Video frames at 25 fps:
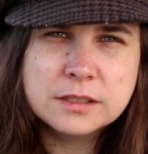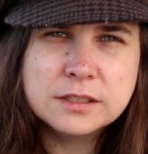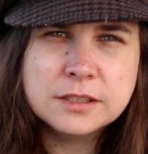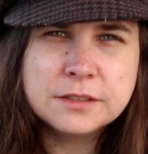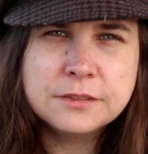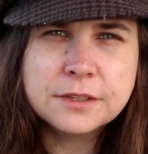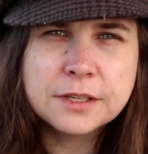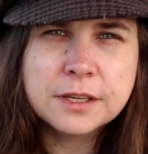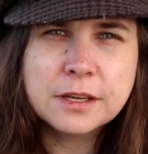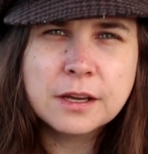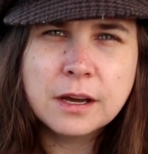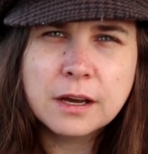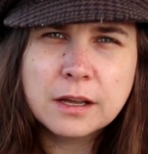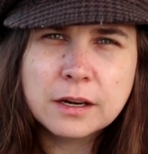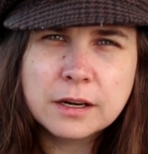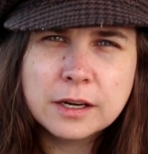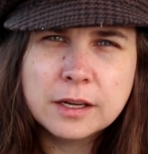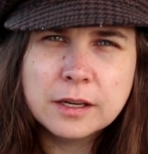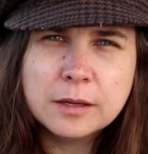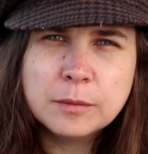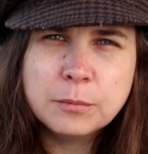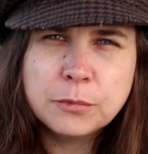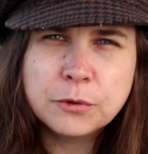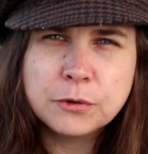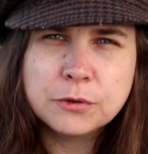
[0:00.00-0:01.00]

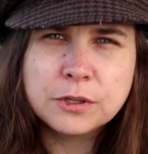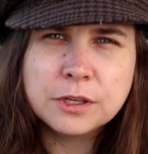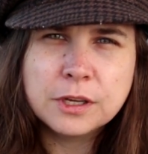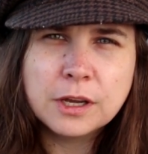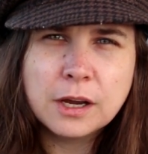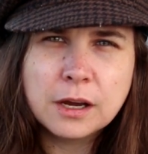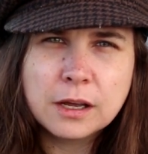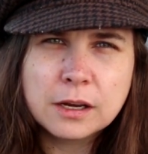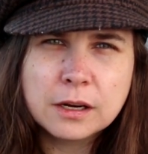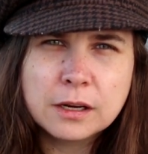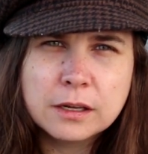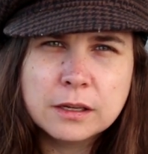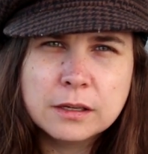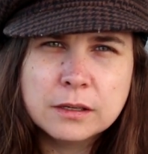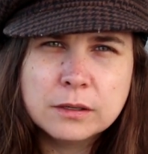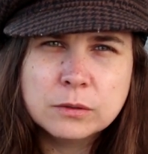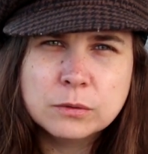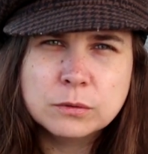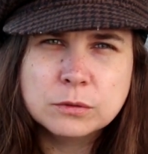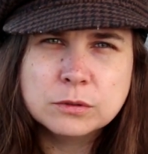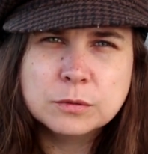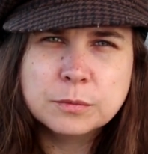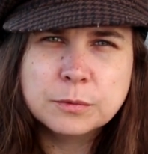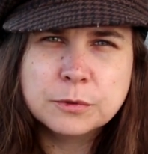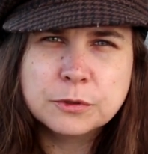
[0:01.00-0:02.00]
Edificare pugnare
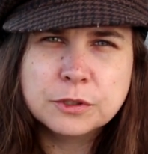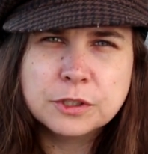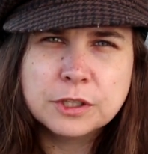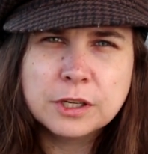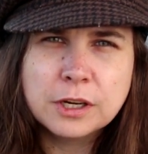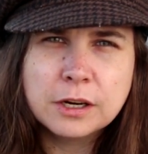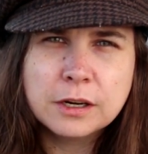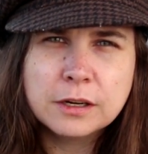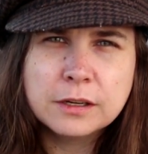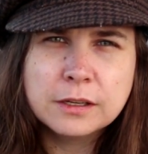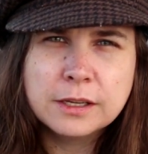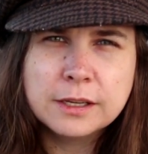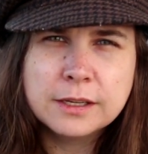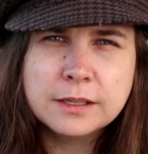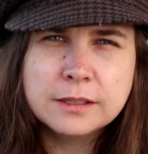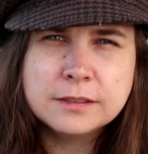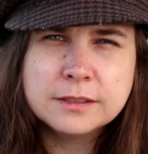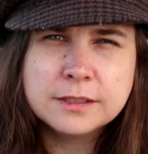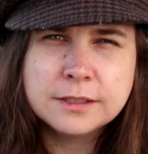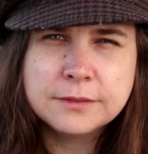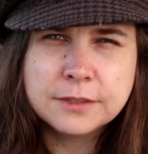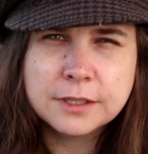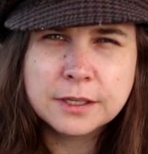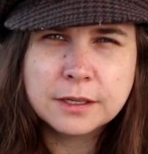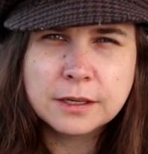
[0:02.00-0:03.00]
ut pugnane
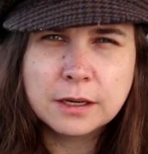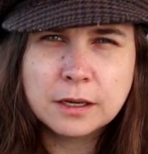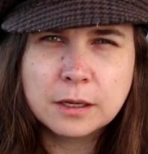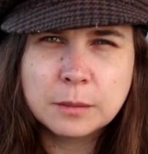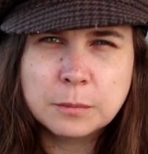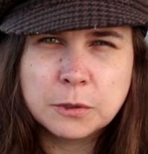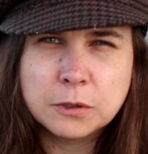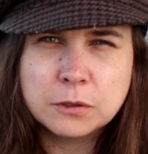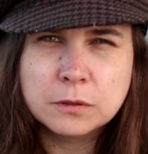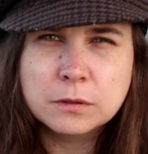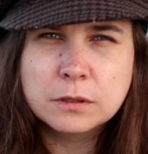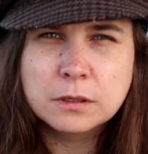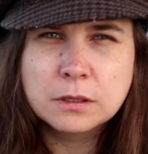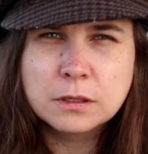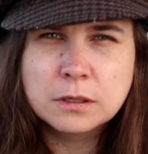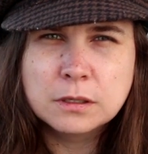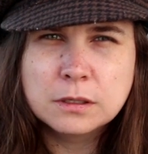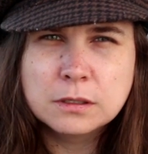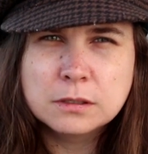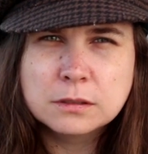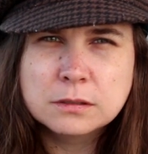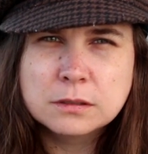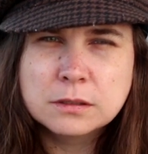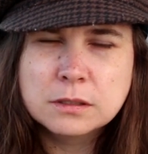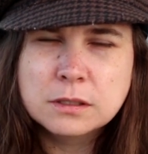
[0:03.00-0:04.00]
edificabo.
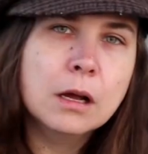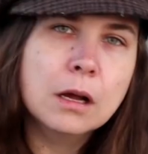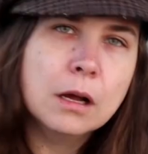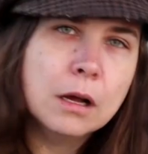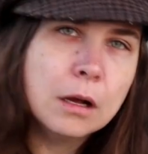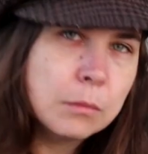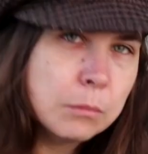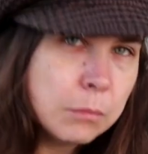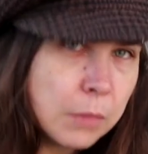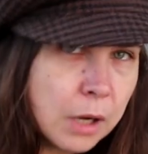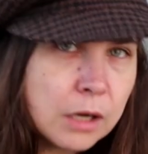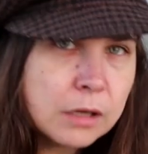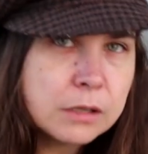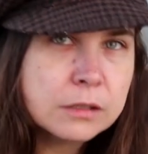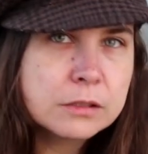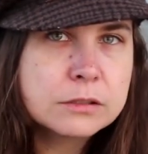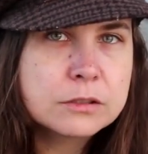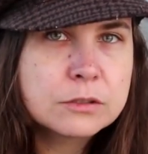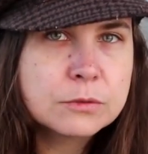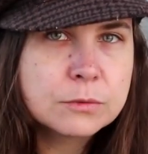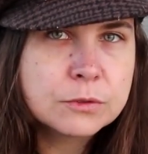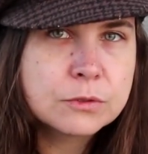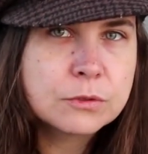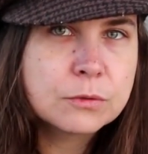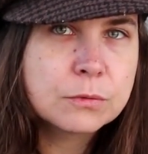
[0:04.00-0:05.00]

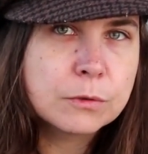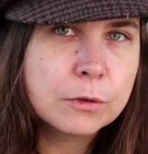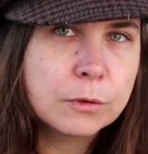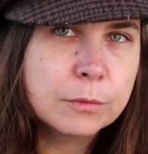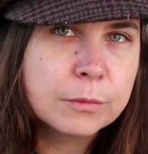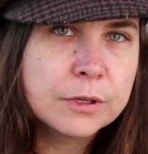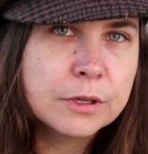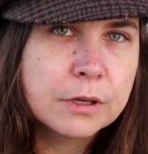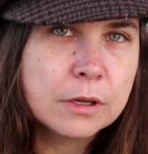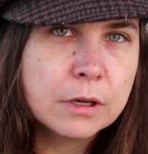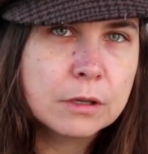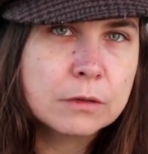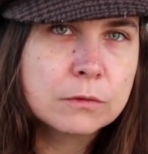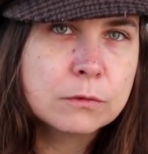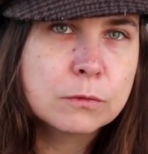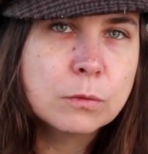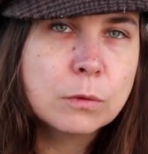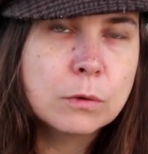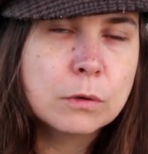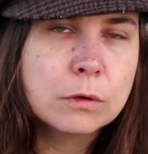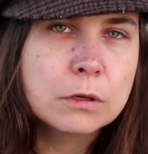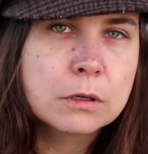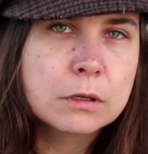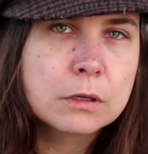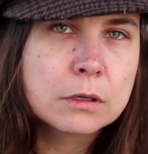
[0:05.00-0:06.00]
Mars was the Roman god of
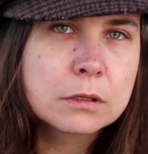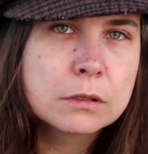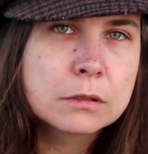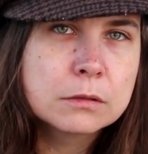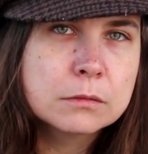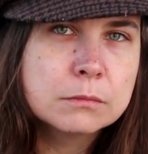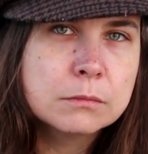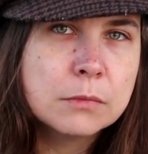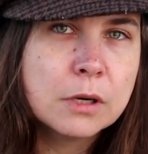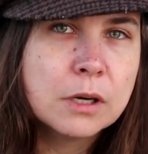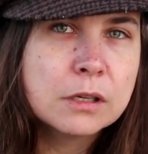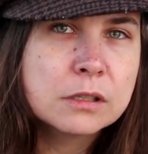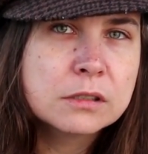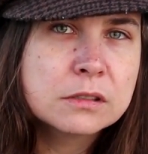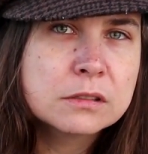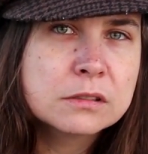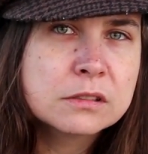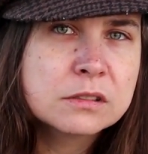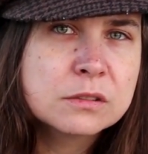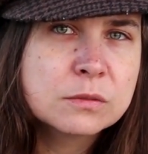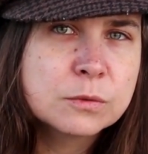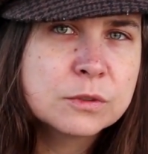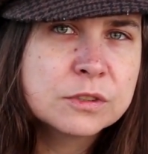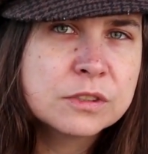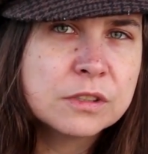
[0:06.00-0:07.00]
war.
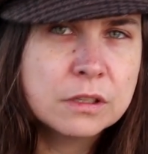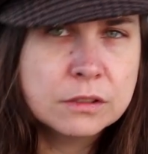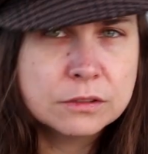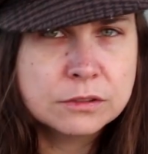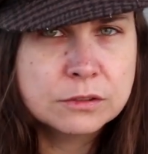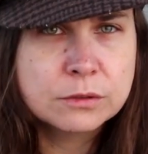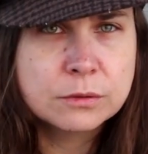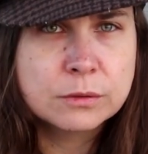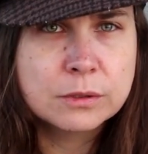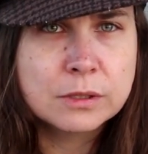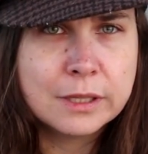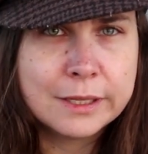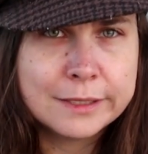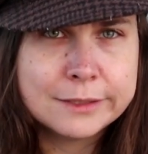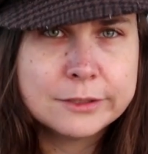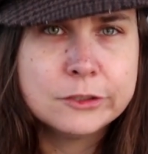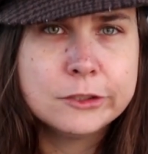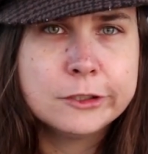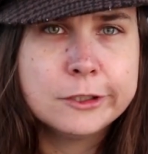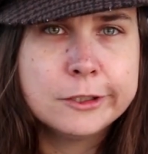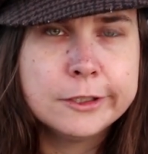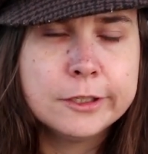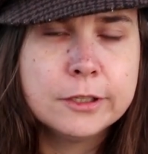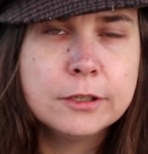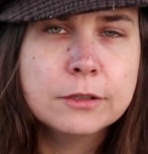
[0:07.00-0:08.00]
Mars was also
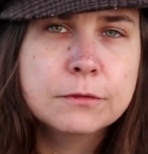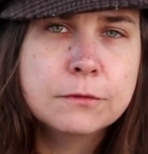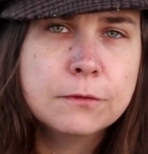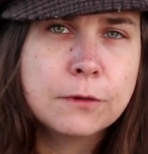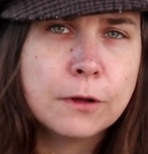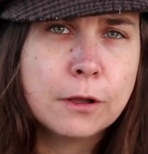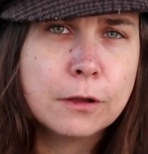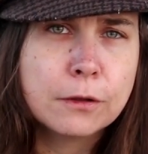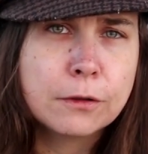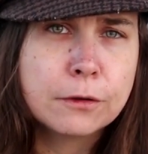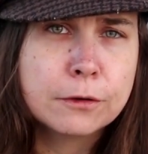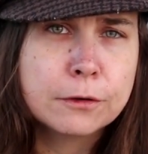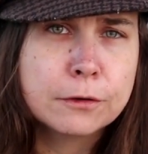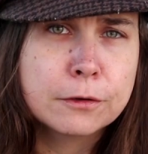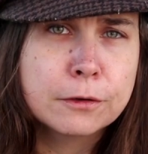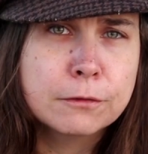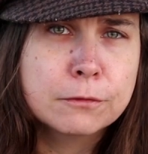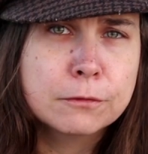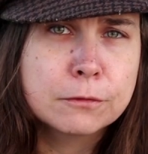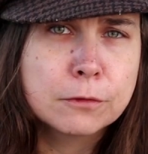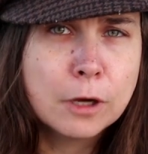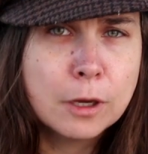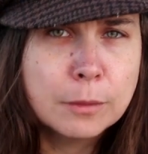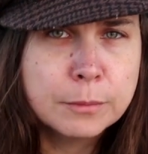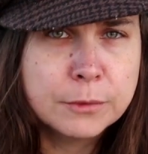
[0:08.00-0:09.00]
allegedly the father
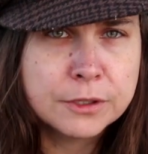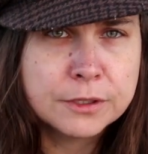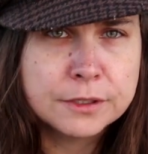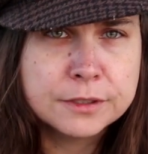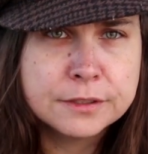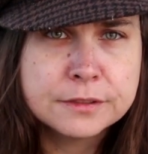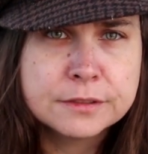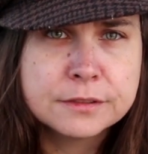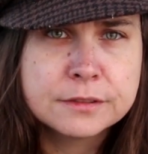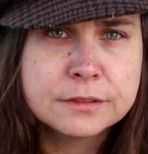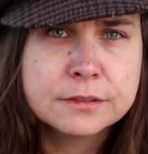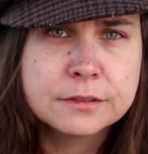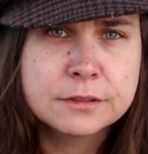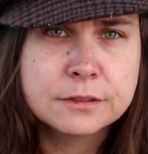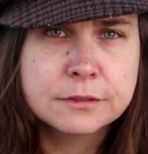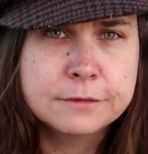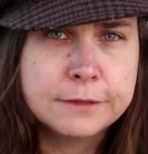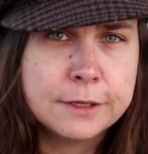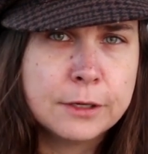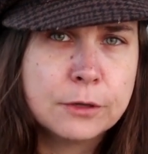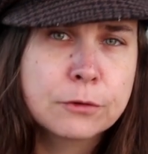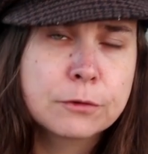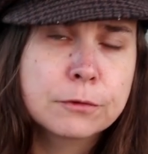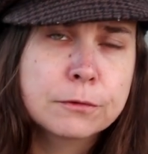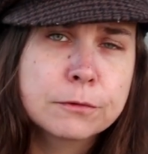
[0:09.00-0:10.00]
of Romulus, the
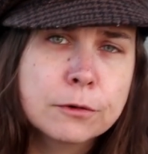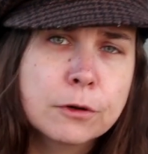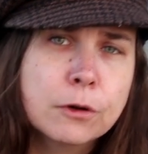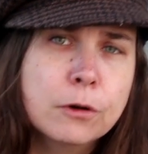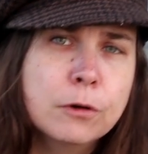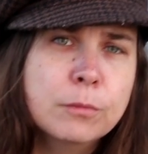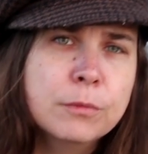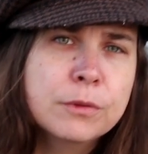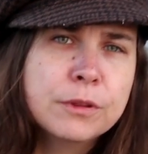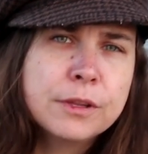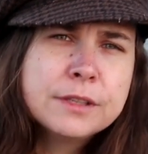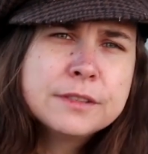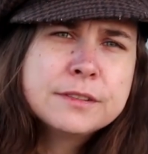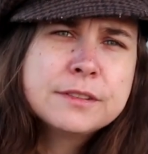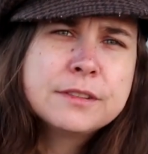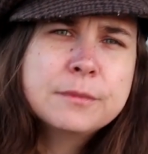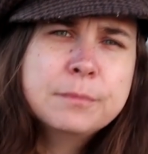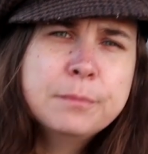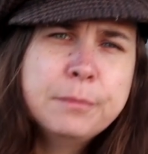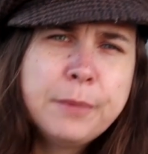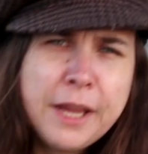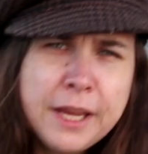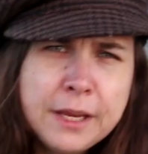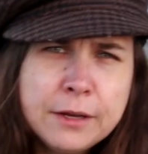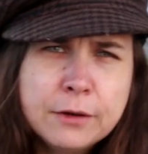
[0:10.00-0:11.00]
founder of Rome, thus
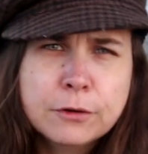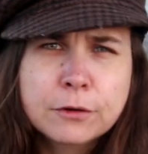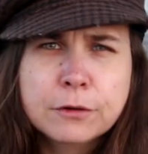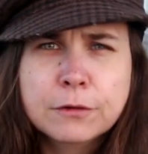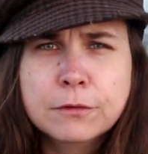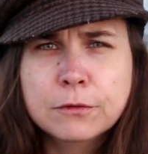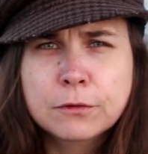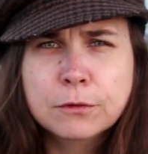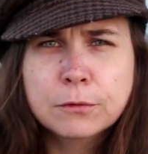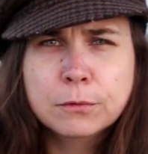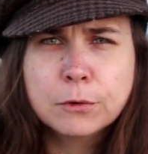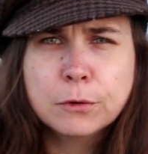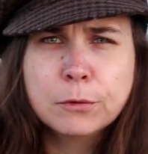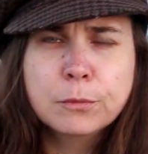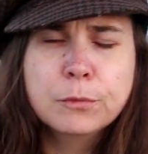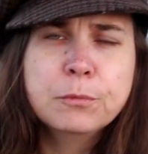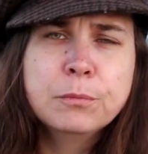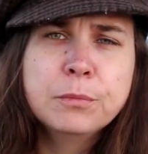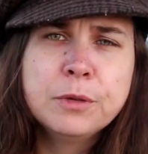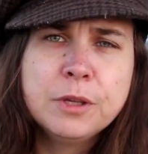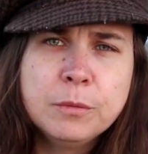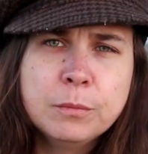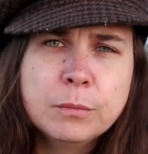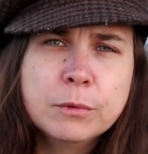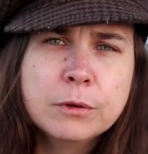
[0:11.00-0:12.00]
the pater of the
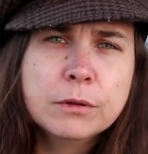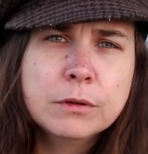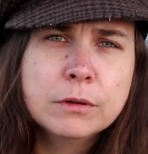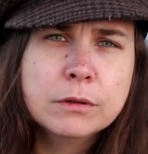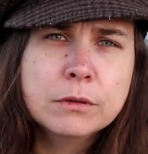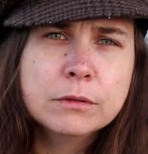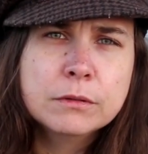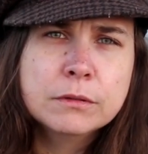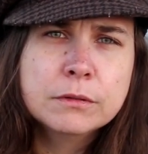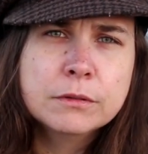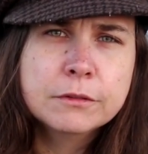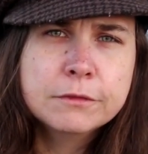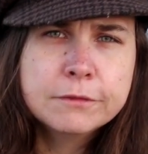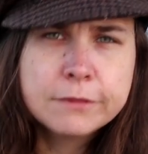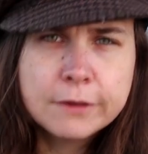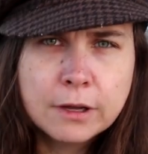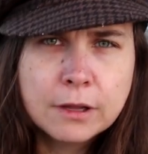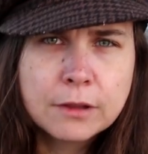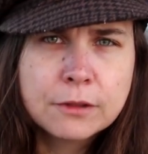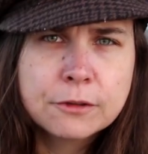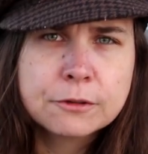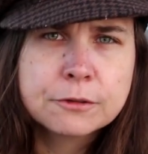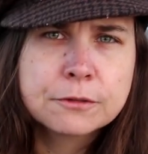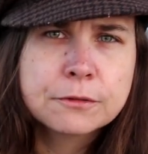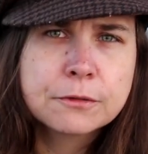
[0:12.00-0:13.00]
Roman people, the
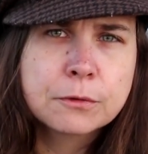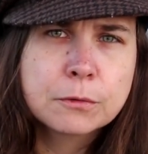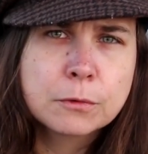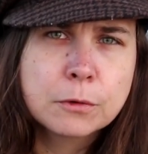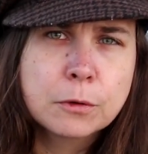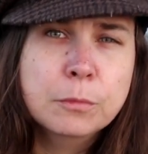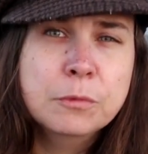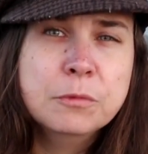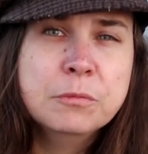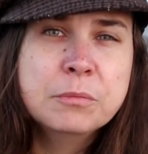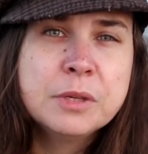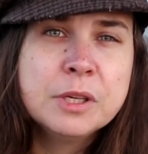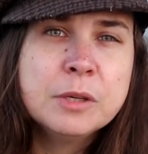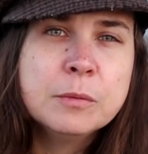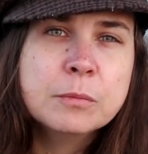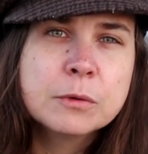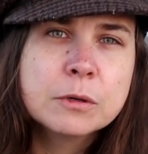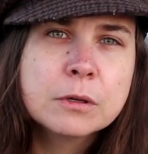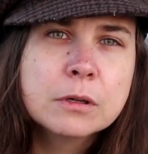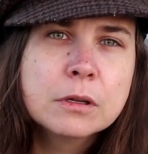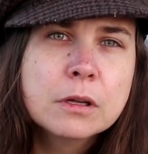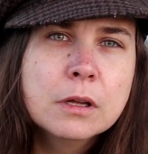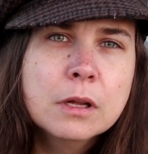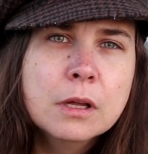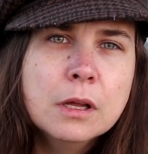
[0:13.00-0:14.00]
father of the Roman
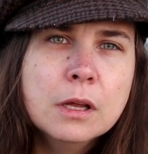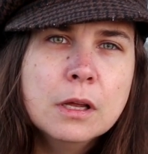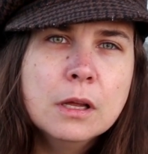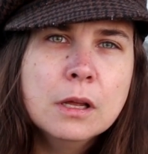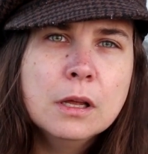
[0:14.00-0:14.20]
people.